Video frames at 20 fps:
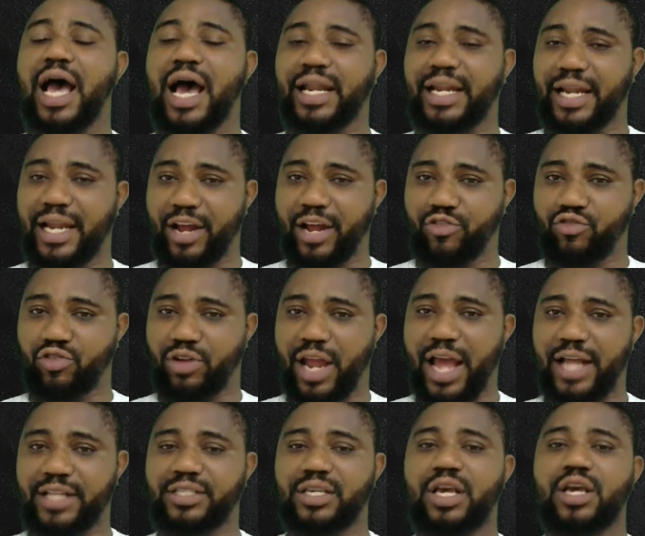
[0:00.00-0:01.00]
An
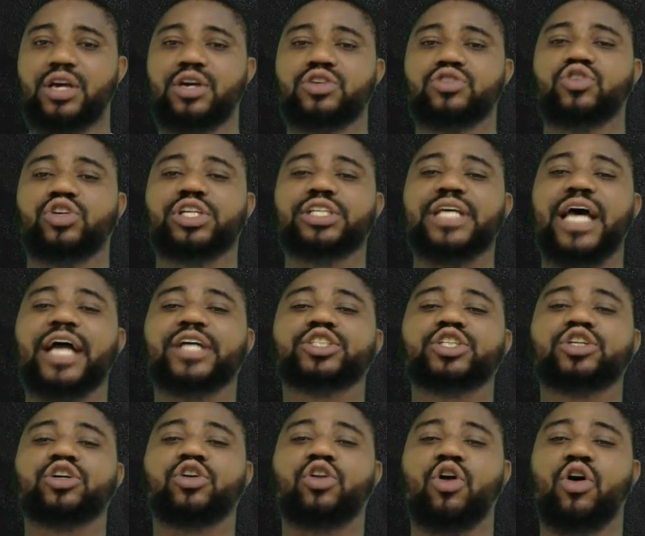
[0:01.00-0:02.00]
electrolyte. So this
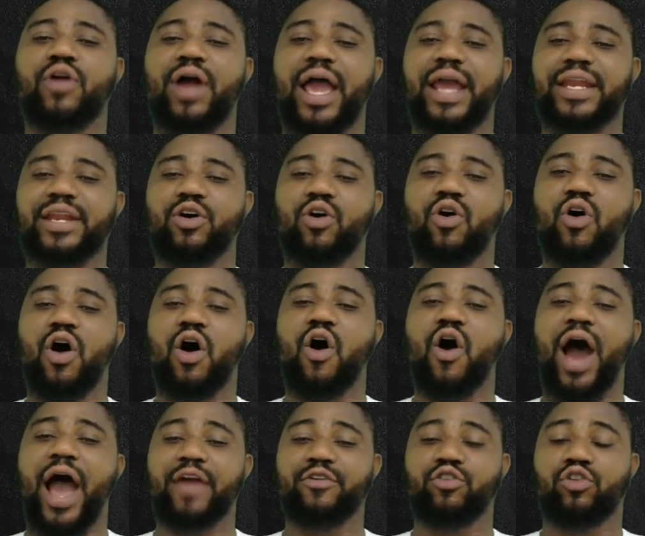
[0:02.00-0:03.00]
hydrogen chloride
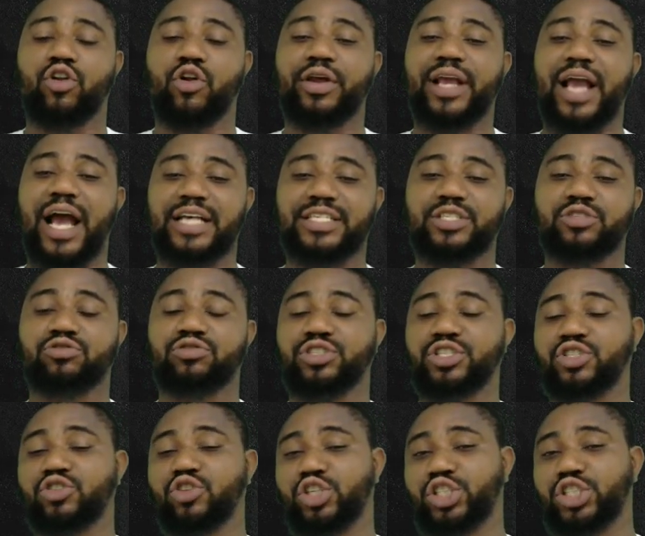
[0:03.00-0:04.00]
or hydrochloric acid to
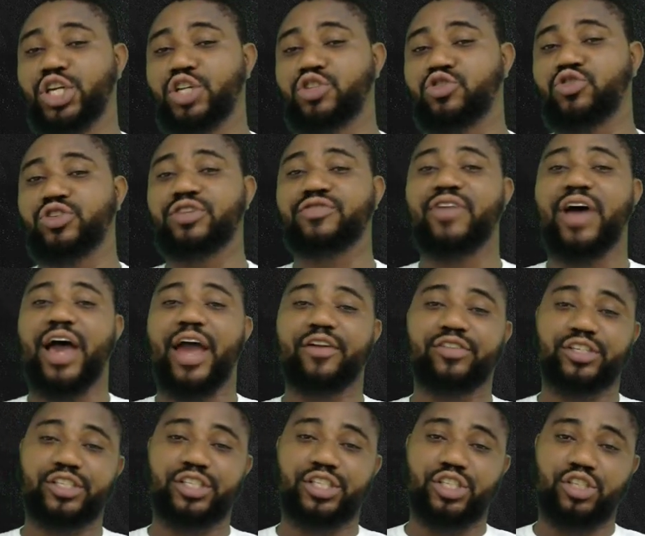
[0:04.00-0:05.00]
dissociate to give
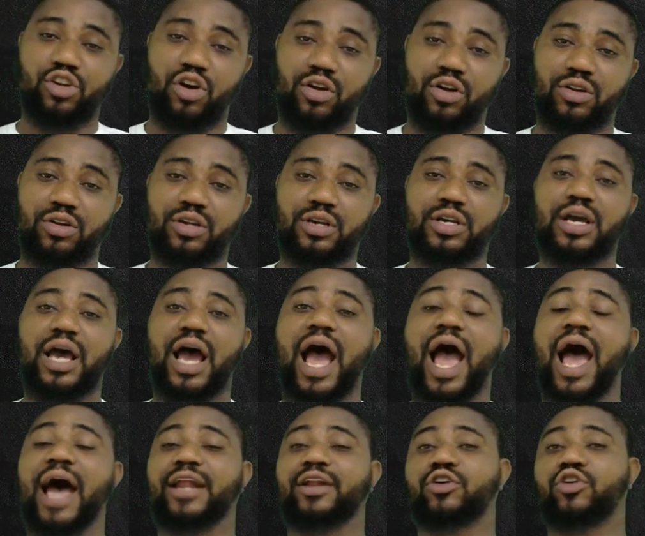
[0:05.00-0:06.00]
hydrogen ion
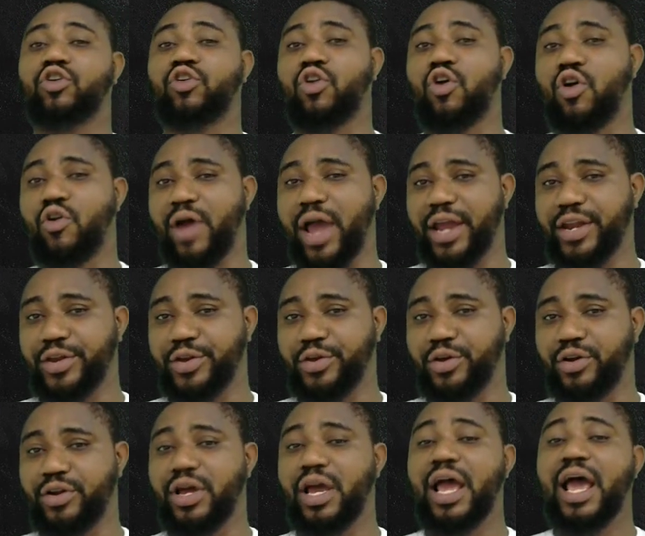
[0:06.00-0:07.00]
and chloride
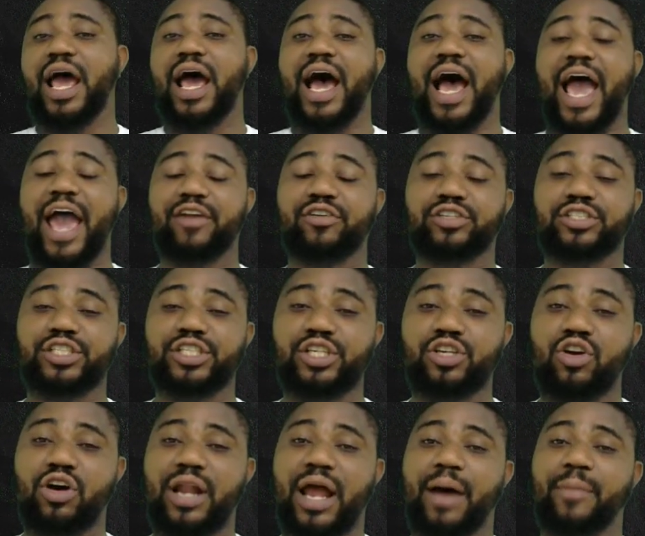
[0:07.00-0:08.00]
ion. Hydrogen
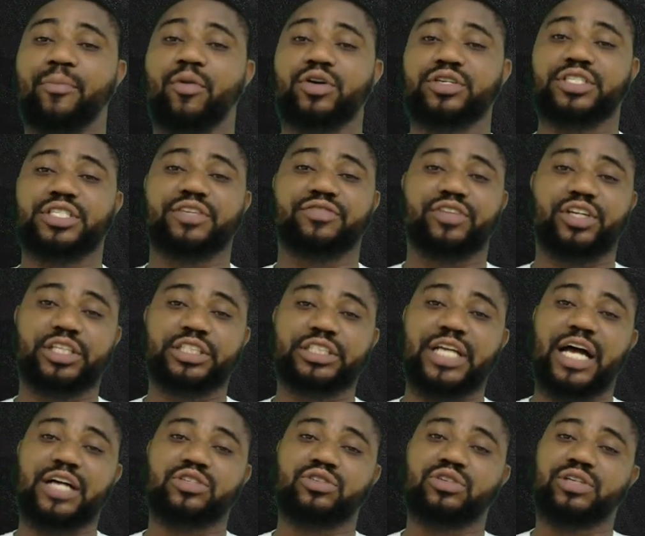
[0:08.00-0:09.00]
ion are positively
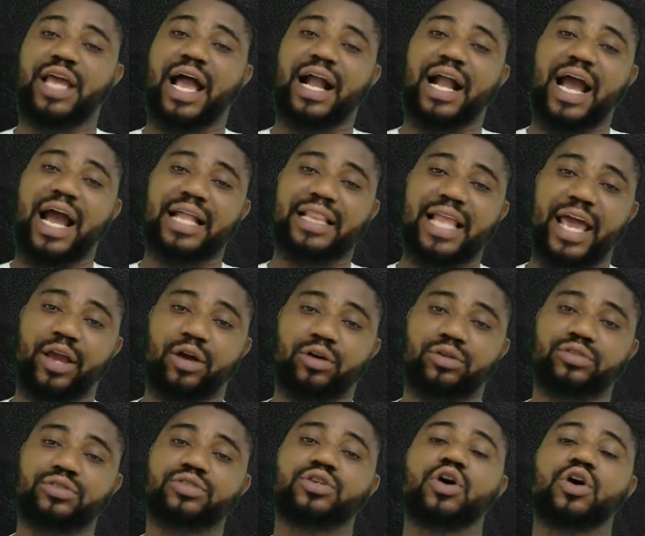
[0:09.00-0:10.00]
charged, so they are
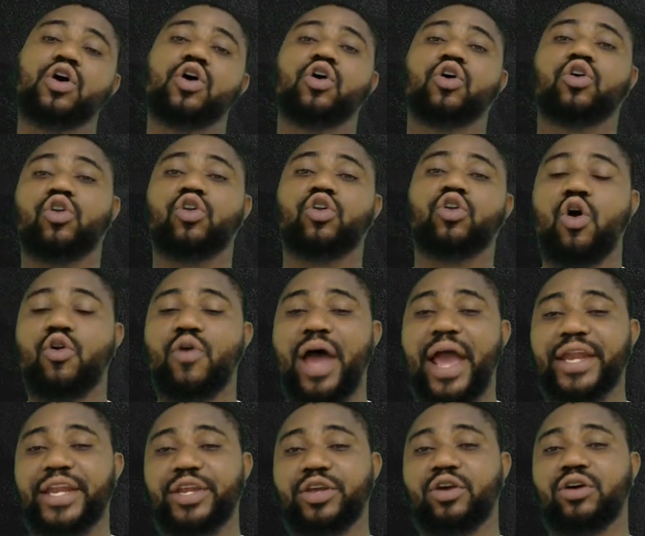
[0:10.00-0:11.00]
cations.
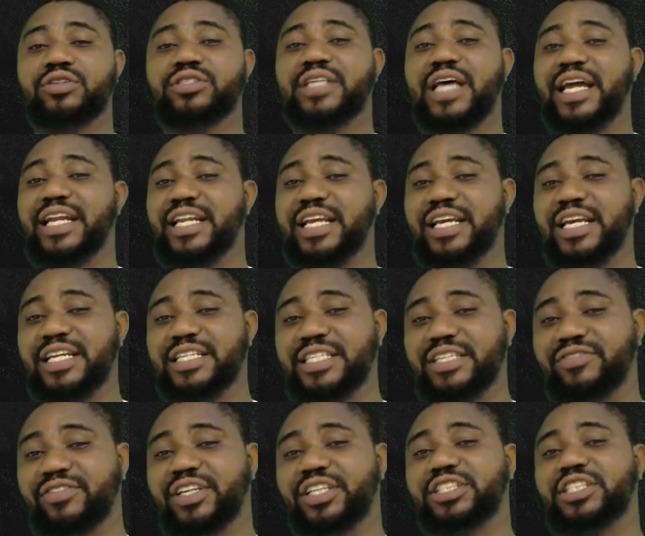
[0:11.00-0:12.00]
Chloride ions are
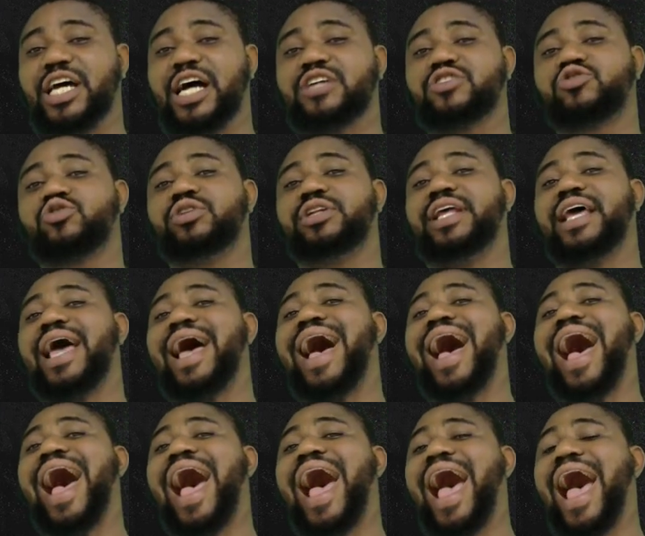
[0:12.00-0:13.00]
negatively charged, so they
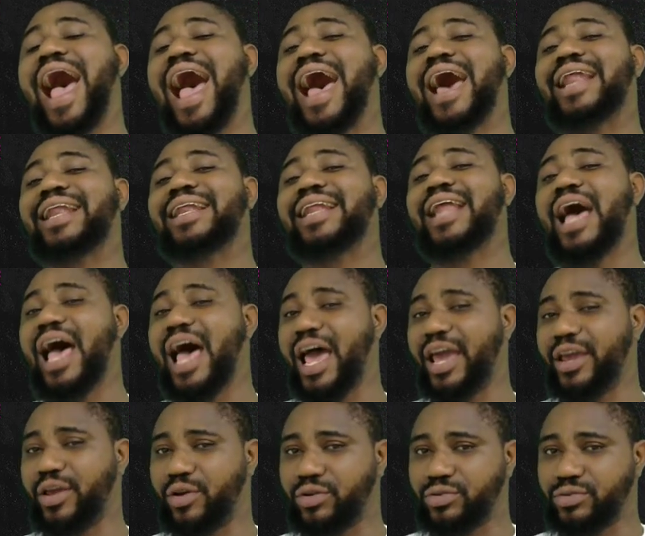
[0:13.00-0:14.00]
are
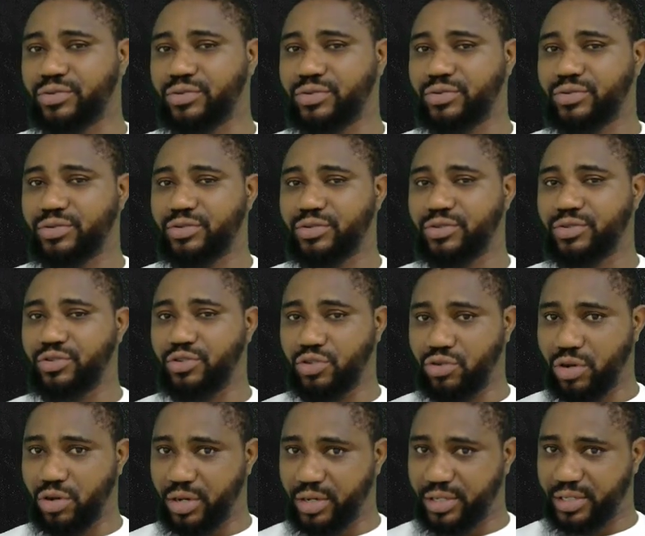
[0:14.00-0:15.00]
anions. Do
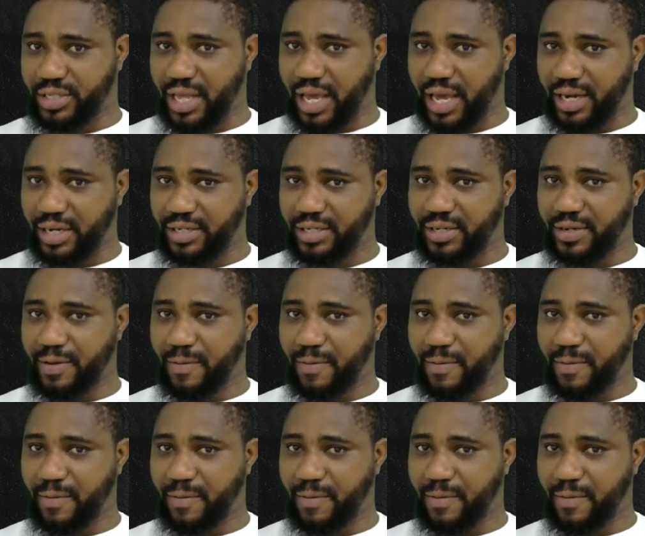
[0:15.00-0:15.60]
you understand?